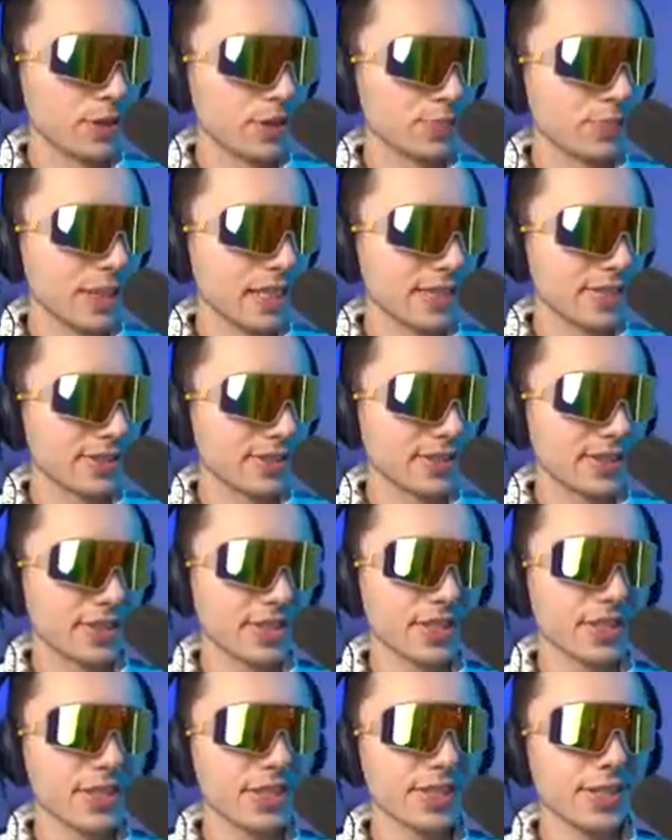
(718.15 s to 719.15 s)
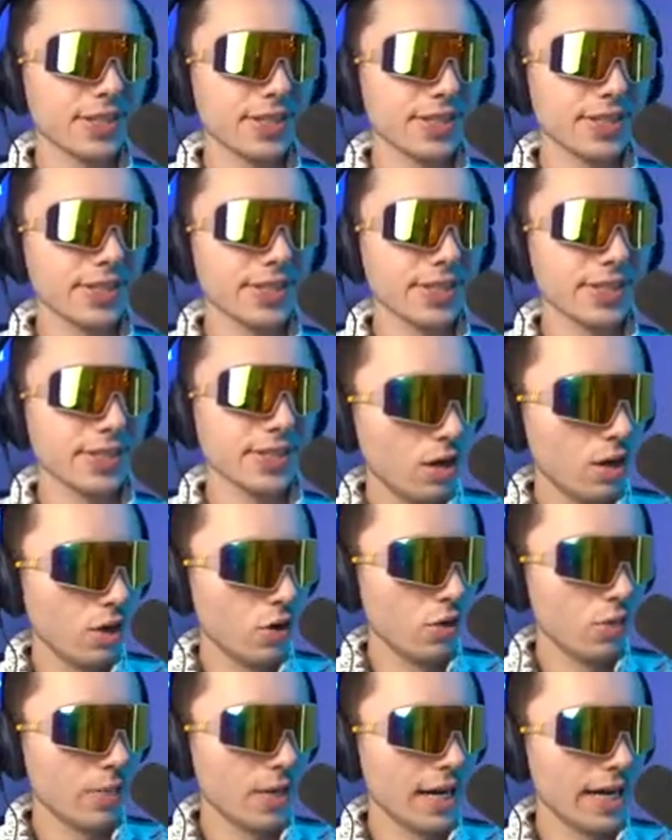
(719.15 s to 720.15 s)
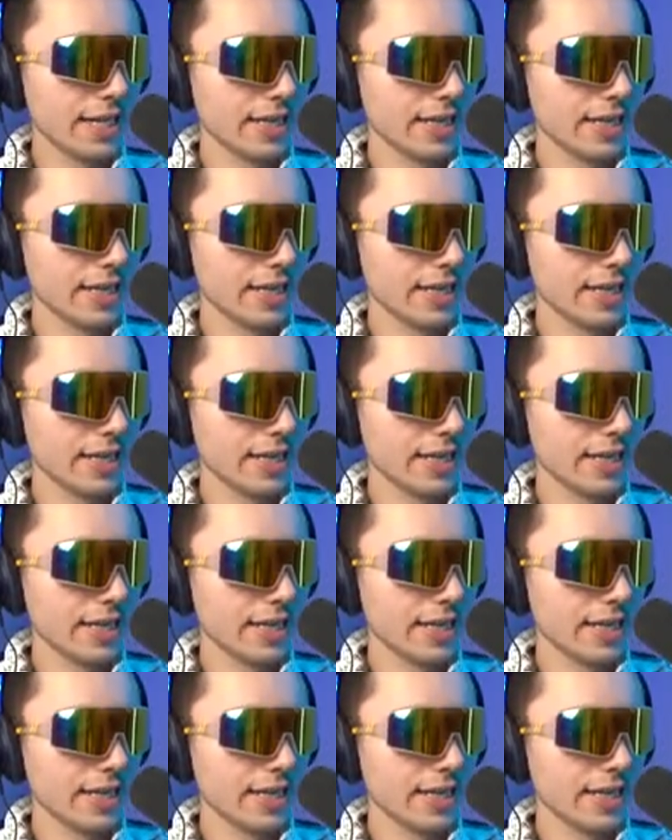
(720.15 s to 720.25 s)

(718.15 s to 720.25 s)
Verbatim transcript: spot secured. Oh my